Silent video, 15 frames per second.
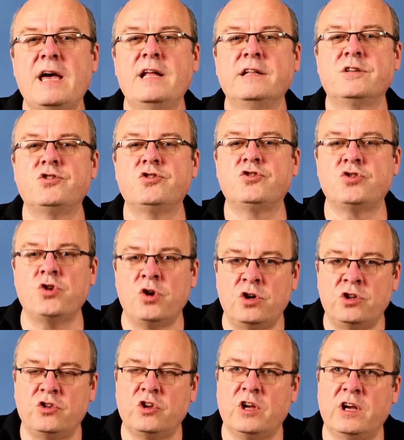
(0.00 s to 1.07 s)
The
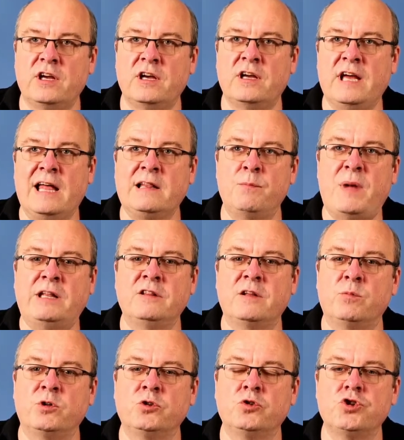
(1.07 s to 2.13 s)
third element
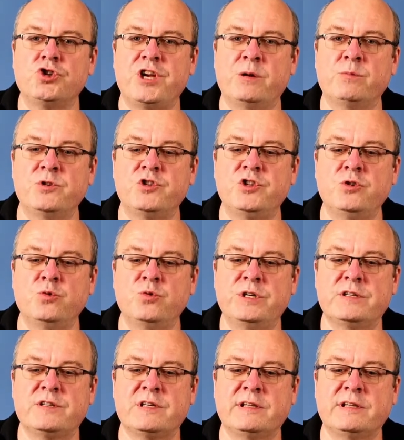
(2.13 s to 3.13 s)
I want to share with you is a